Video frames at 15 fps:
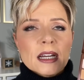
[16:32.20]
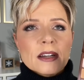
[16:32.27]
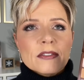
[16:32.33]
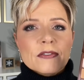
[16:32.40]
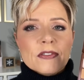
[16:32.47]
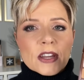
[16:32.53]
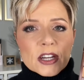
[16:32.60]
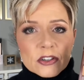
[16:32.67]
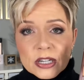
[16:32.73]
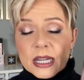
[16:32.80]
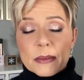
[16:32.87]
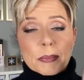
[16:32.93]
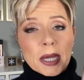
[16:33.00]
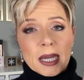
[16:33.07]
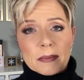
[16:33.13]
very
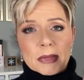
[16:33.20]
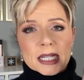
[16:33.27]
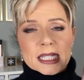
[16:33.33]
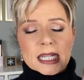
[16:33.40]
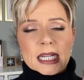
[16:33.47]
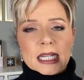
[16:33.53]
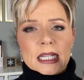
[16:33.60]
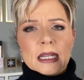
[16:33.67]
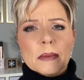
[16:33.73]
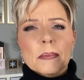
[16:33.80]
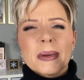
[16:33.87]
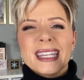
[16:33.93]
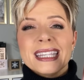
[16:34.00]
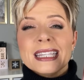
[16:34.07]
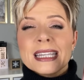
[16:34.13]
pigmented,
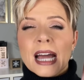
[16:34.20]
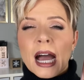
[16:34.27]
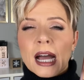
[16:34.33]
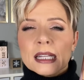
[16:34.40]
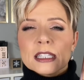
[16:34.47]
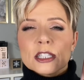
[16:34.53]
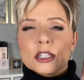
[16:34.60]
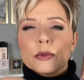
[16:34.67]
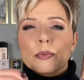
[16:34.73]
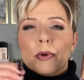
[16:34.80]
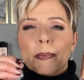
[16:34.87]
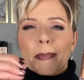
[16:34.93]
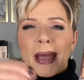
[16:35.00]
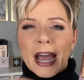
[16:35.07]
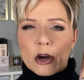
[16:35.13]
but not super
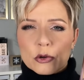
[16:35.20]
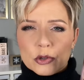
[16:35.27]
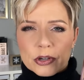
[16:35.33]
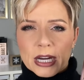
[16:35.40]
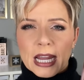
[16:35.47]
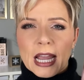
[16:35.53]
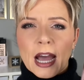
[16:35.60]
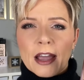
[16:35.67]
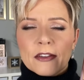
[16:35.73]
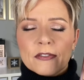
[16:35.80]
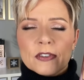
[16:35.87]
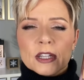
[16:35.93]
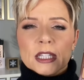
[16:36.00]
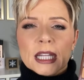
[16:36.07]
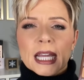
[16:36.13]
powdery. I
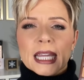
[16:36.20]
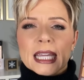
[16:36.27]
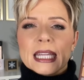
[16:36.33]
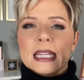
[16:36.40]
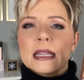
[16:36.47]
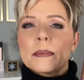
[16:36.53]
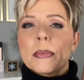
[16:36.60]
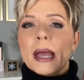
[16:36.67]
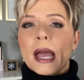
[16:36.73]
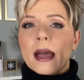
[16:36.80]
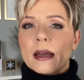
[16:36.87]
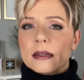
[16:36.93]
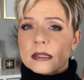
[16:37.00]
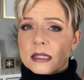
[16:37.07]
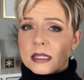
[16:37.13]
feel like in the
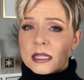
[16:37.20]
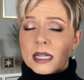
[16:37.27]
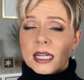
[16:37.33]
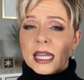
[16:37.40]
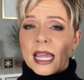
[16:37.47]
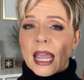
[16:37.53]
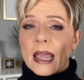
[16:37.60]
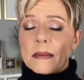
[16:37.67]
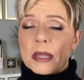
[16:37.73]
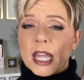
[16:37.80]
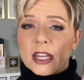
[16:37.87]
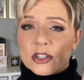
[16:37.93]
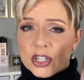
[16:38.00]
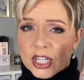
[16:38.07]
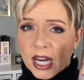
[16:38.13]
past, A B
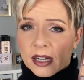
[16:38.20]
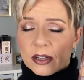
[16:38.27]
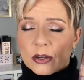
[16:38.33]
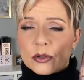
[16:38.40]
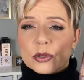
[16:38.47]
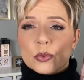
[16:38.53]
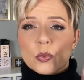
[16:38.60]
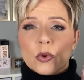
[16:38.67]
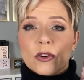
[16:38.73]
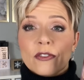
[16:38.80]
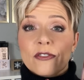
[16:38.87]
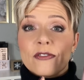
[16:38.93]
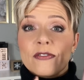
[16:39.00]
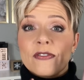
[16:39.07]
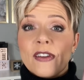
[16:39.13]
H shadows were
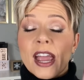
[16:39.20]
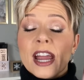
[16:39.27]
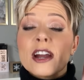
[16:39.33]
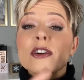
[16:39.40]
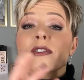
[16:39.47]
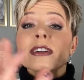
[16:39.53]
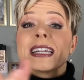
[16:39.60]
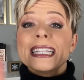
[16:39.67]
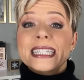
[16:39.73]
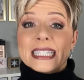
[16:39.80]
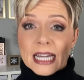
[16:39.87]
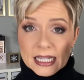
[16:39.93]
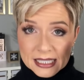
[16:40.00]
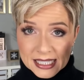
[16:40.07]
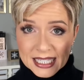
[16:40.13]
very
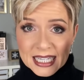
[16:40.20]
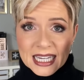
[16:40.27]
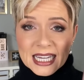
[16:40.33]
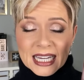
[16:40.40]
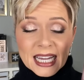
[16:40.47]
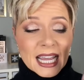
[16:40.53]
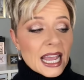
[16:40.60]
dusty,